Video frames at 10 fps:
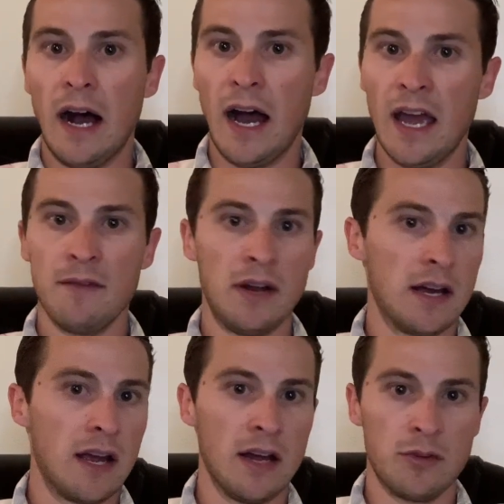I have
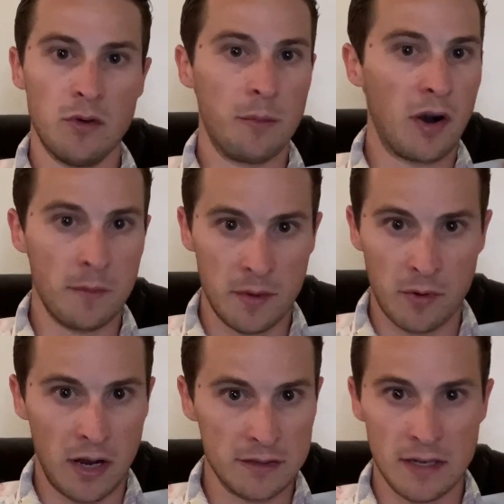not gone through a permit
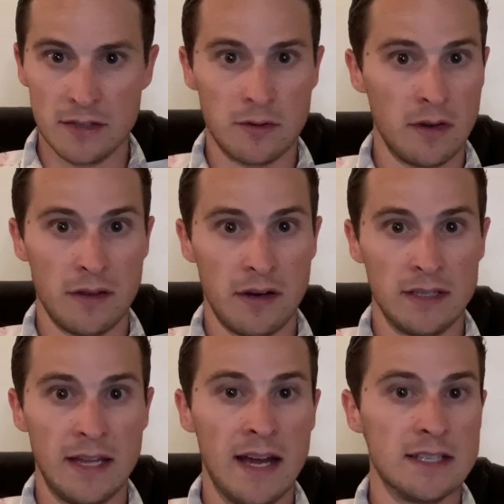process or anything
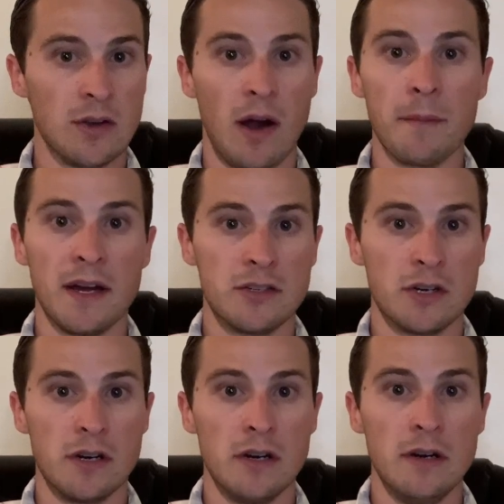like that, so I'm not
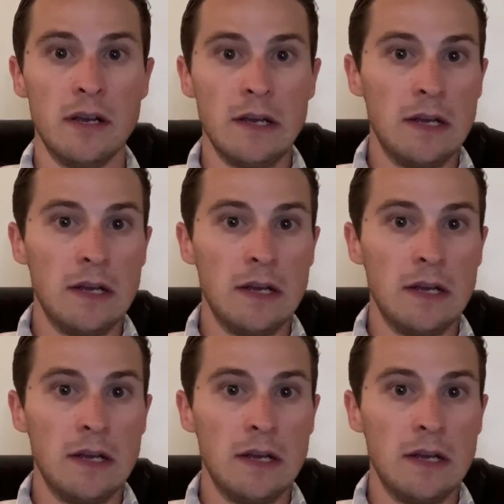sure